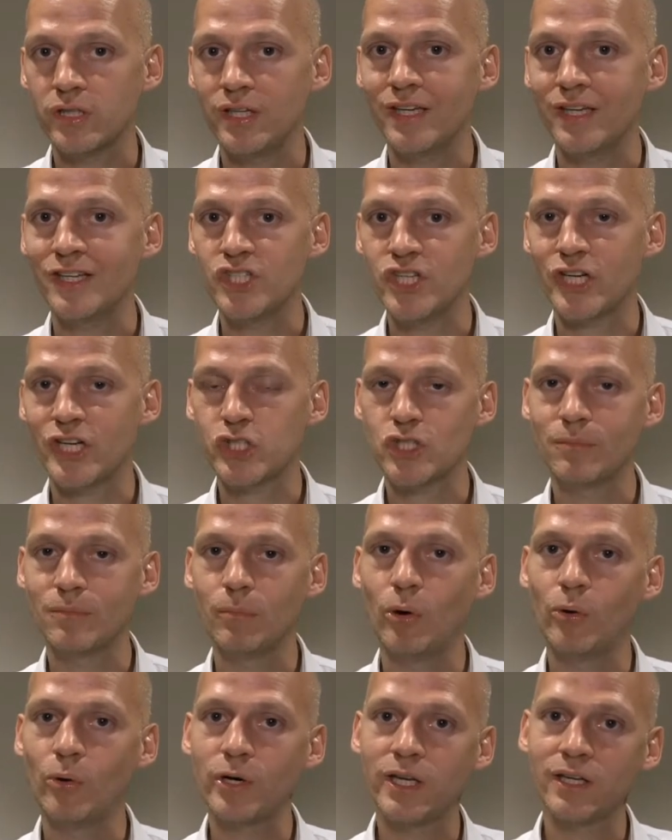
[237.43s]
Injection
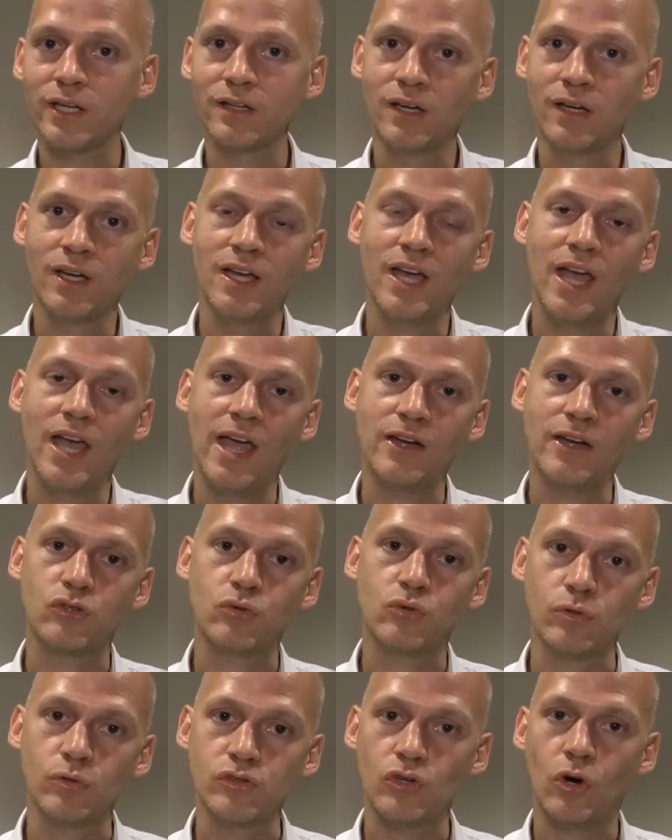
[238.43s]
molding and
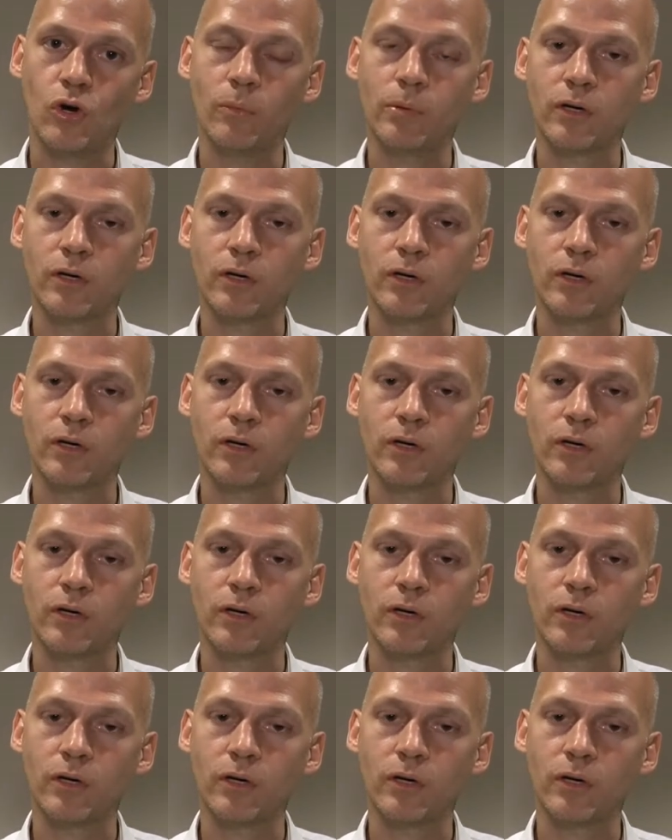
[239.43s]
tools open